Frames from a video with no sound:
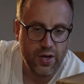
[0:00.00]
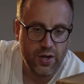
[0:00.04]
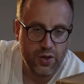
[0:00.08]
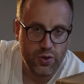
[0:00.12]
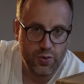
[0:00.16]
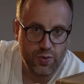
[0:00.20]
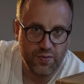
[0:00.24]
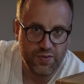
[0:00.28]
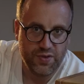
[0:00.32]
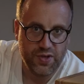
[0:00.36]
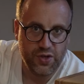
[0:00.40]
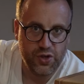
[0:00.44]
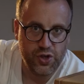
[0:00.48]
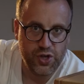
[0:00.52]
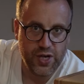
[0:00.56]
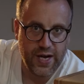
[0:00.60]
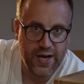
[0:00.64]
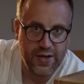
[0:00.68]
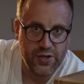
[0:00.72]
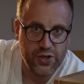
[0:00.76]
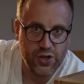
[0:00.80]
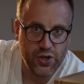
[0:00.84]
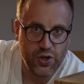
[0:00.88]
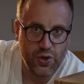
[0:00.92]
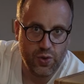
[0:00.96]
to obviously
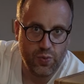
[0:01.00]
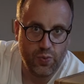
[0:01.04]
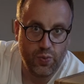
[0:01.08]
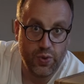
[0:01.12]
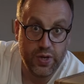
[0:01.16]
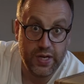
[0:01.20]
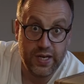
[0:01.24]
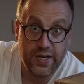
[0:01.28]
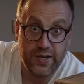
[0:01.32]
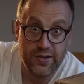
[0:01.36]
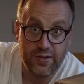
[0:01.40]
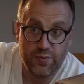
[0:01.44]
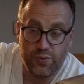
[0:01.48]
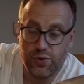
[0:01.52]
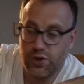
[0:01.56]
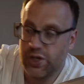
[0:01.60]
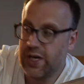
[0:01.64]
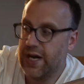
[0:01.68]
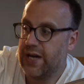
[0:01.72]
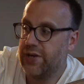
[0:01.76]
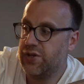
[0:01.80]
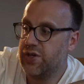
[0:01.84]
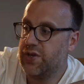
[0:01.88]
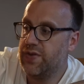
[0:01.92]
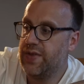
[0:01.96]
charge it up when you need some
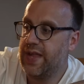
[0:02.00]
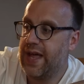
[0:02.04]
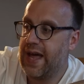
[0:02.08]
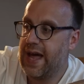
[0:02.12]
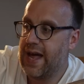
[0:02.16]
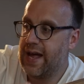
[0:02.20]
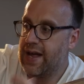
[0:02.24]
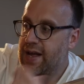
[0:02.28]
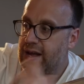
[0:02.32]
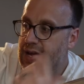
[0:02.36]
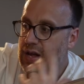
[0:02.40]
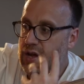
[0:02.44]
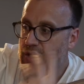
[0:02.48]
charge in there.